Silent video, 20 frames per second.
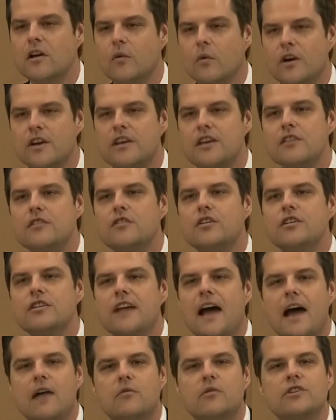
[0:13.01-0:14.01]
when he could
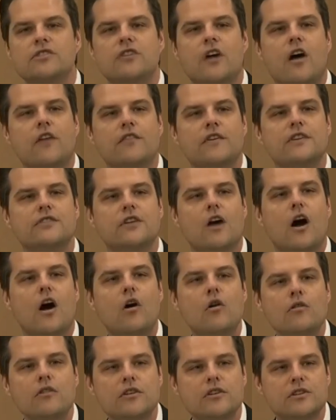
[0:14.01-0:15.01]
not resolve his
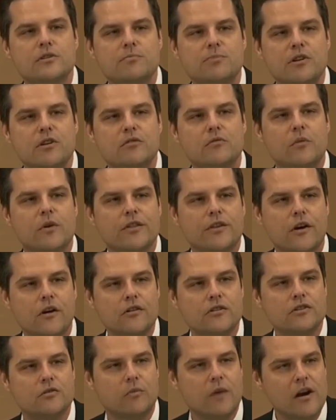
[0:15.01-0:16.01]
own dispute with
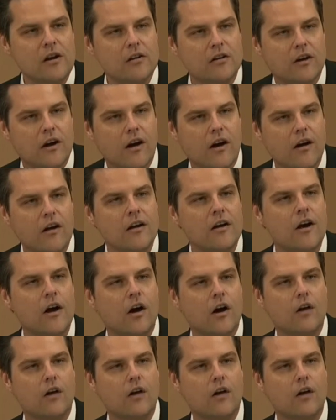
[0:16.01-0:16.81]
Hertz rental car